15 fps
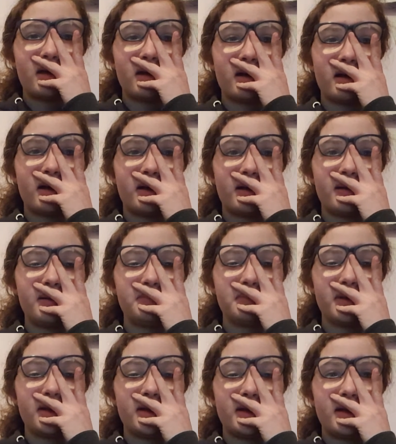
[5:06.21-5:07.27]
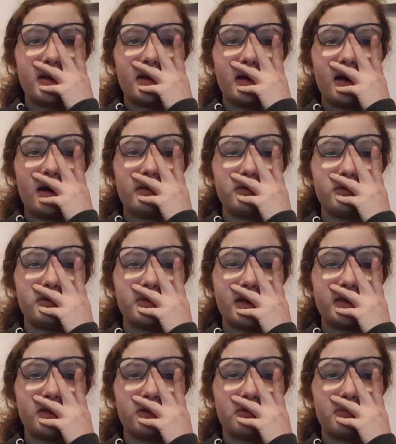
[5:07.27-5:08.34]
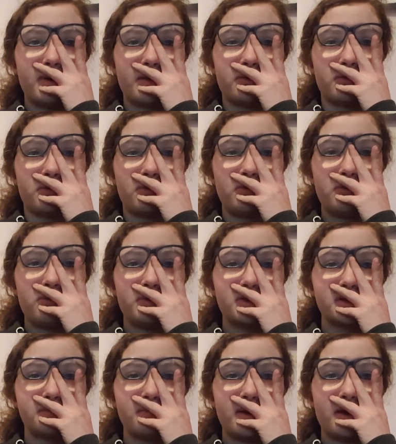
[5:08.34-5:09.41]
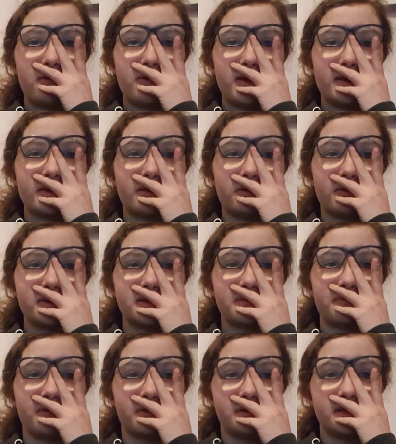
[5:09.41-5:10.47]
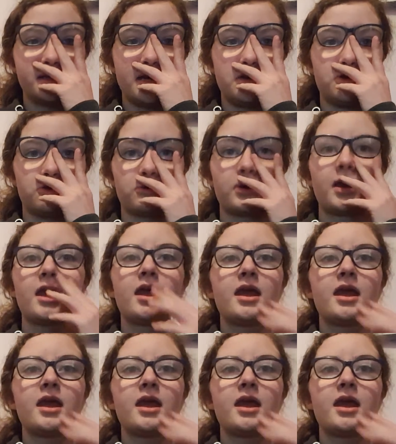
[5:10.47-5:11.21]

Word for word: Um other than their mother, who was Mary and Laura's first teacher?